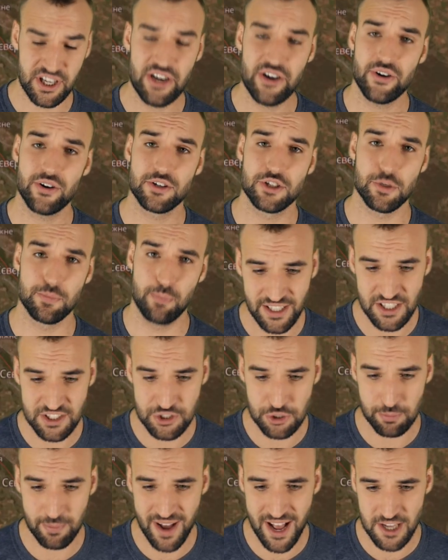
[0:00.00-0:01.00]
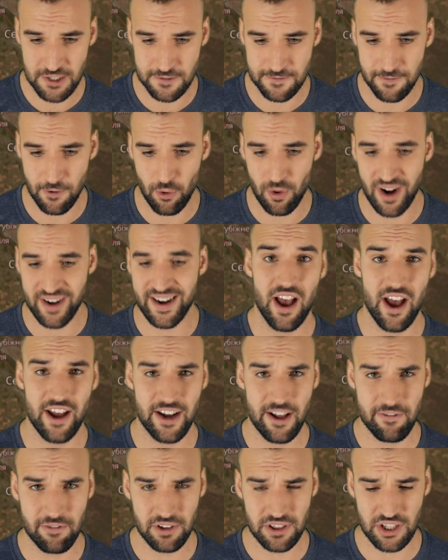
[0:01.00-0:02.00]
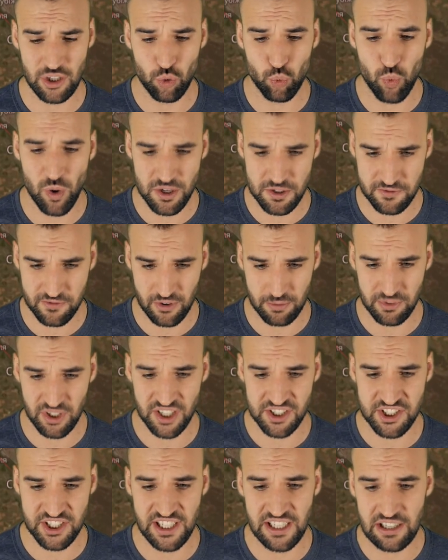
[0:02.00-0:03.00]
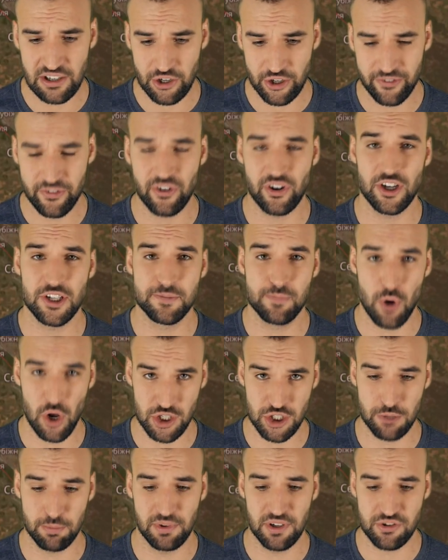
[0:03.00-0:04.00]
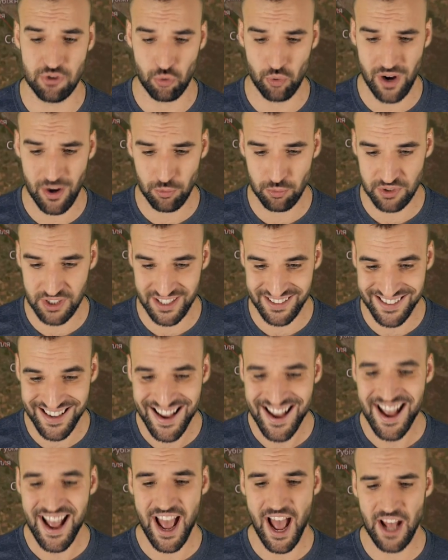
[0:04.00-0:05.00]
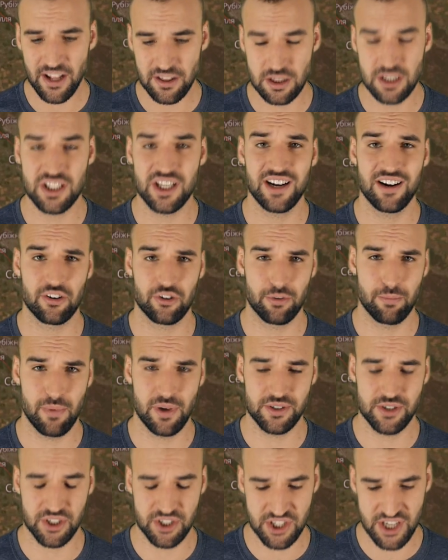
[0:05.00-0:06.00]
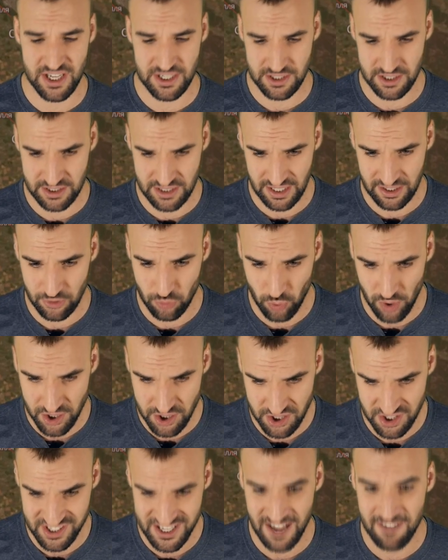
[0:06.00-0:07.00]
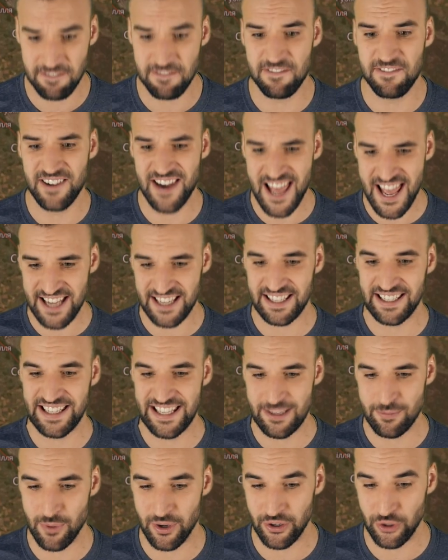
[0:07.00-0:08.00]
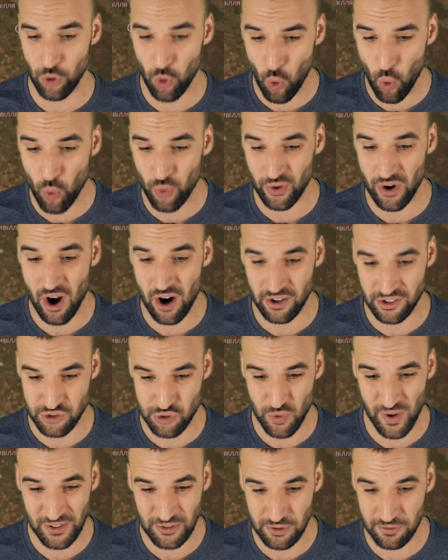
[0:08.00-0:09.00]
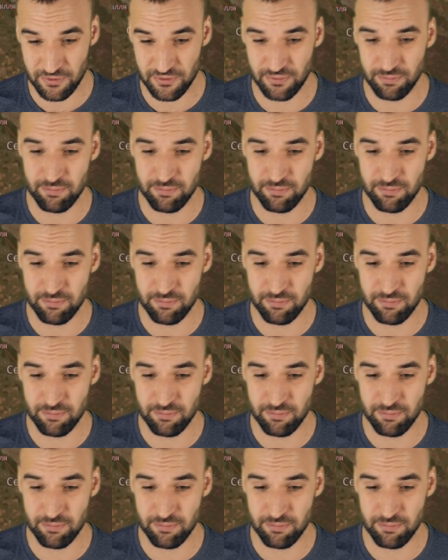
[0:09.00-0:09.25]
here, so Izium has fallen, and everything west from the Skil River is possibly surrounded. And the telegram message says that Russians have fled Lyman or are trying to